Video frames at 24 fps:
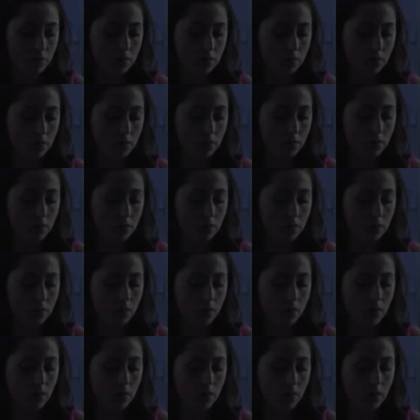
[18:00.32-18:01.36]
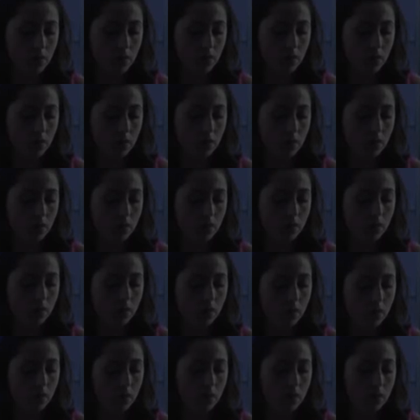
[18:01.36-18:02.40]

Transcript: Nobody speaks.